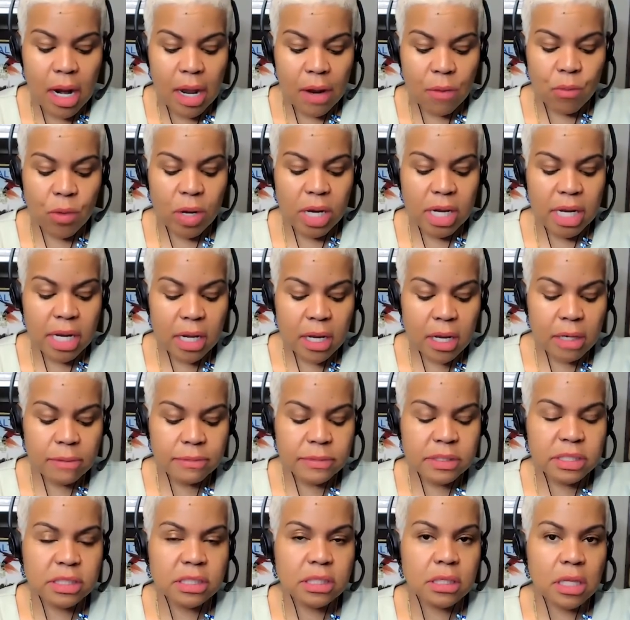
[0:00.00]
When it
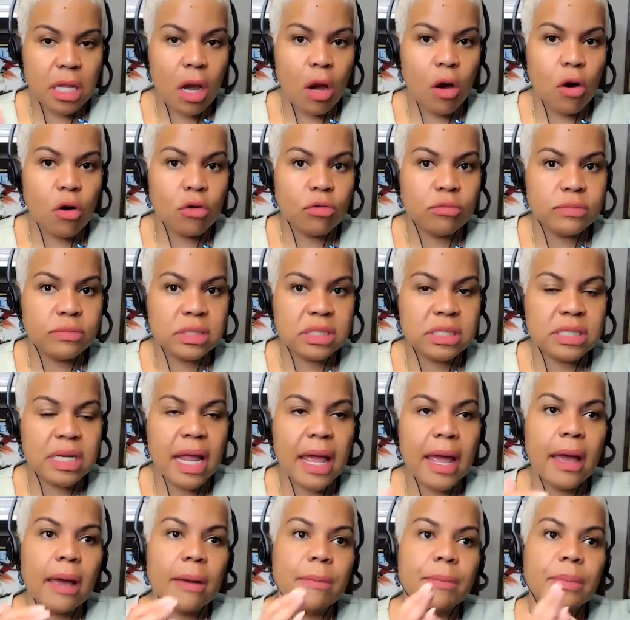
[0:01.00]
comes to the
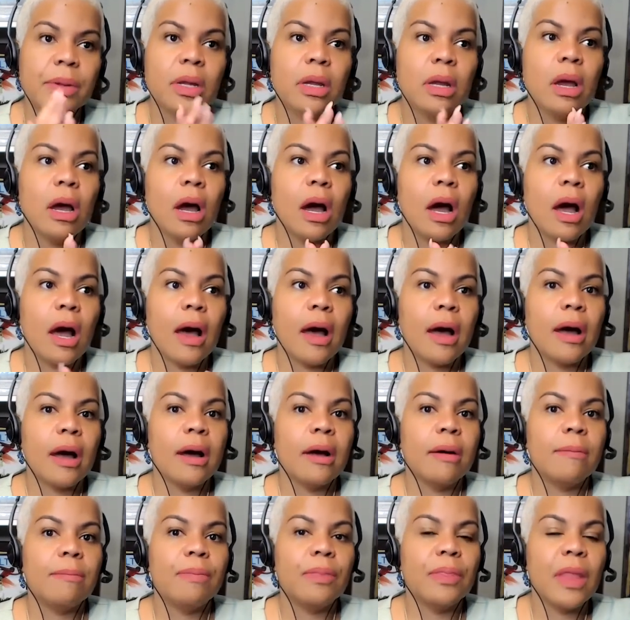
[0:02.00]
HomeSnap,
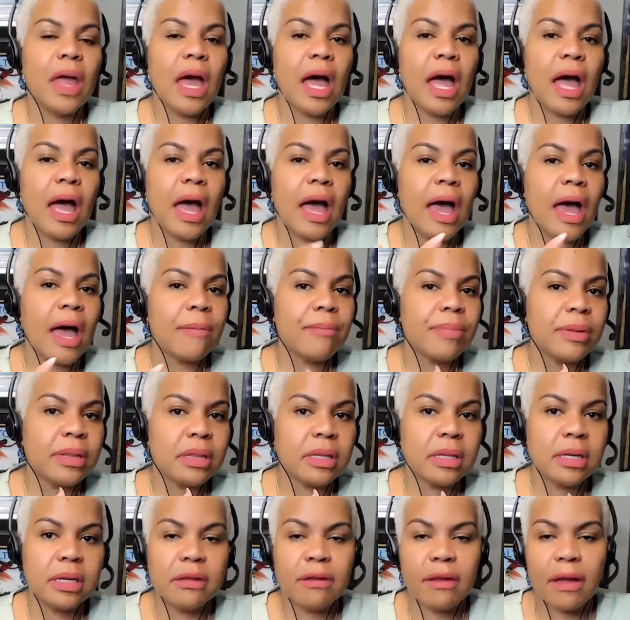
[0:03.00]
um, I
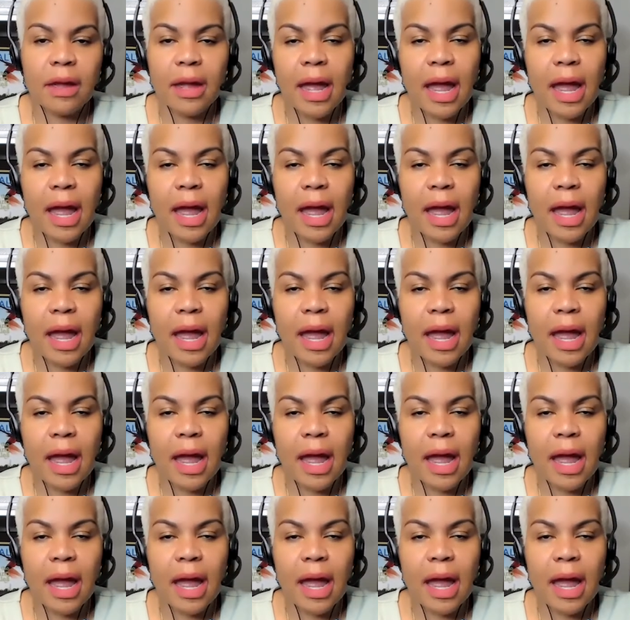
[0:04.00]
believe...